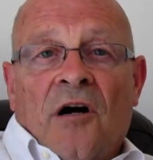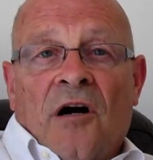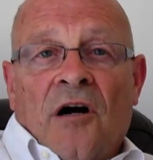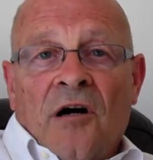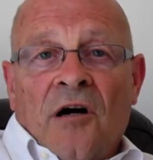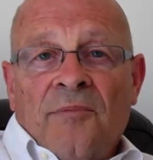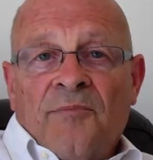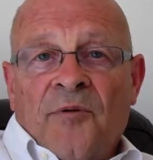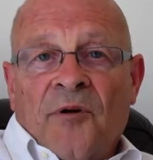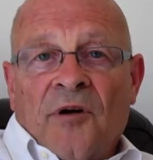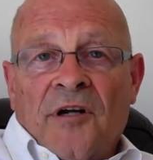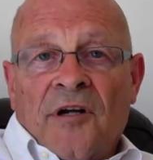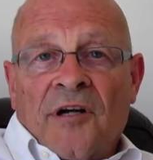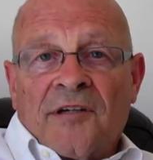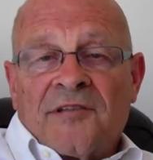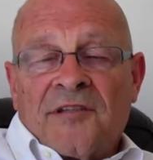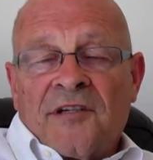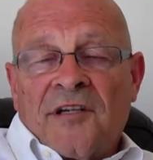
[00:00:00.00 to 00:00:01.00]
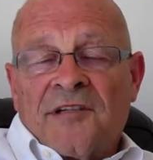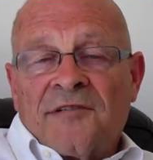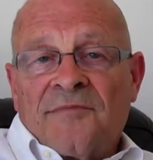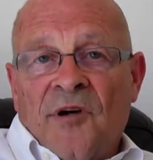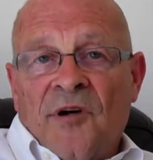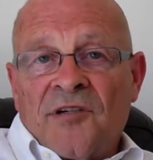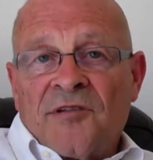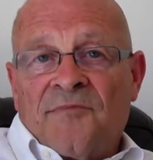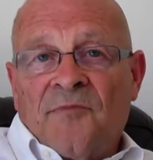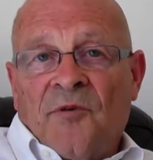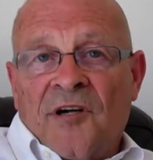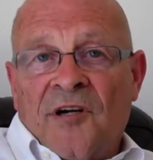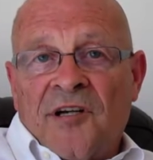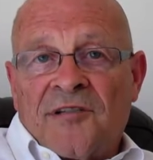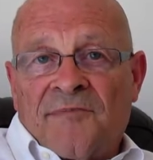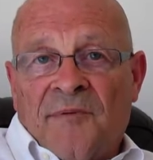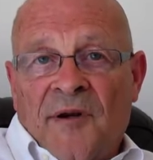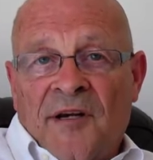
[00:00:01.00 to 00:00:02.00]
our product is much more
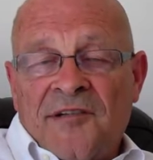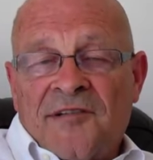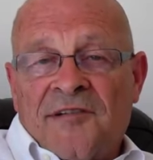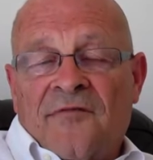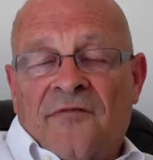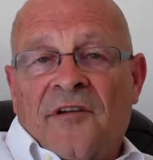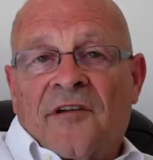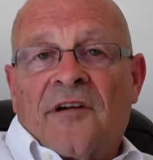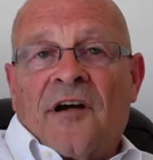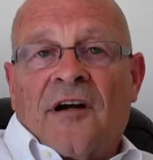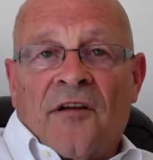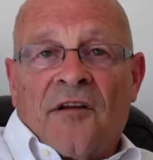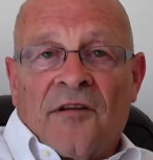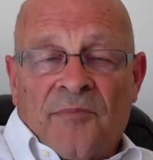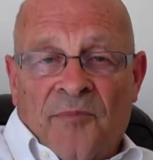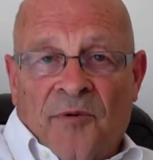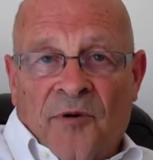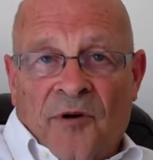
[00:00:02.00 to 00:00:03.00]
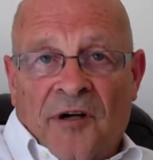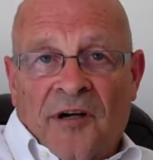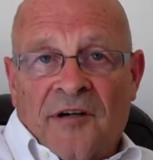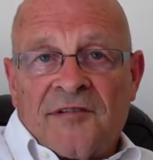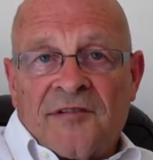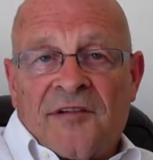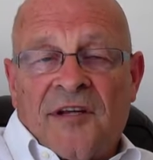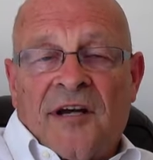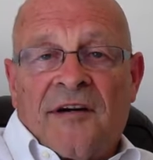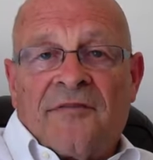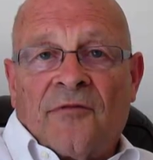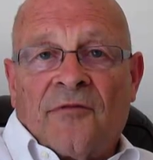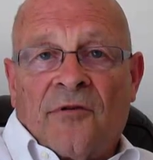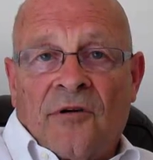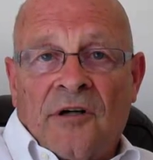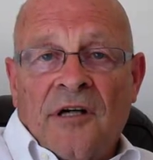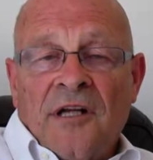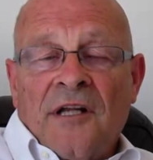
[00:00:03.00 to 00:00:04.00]
expensive than other products,
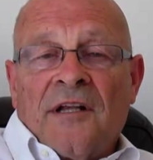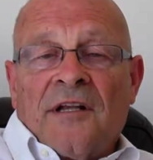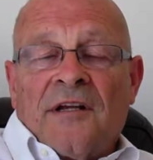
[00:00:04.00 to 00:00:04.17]
therefore